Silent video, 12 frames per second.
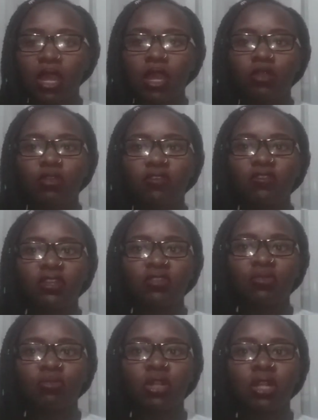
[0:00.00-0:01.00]
you give it in
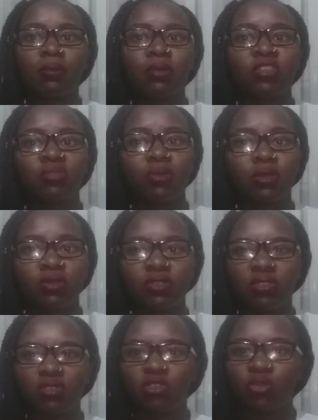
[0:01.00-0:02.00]
small amounts
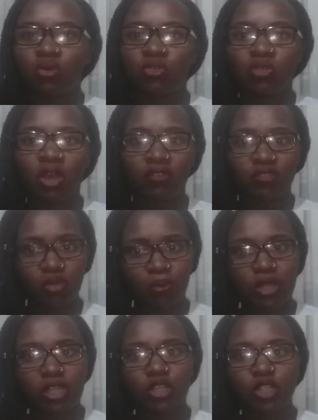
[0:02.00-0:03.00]
because you don't want to have
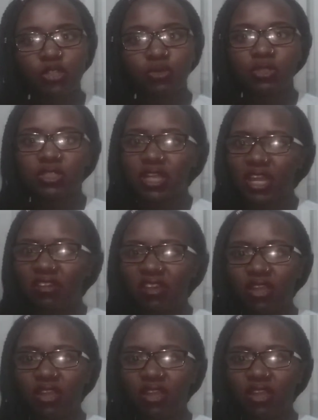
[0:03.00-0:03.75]
stomach issues, diarrhea.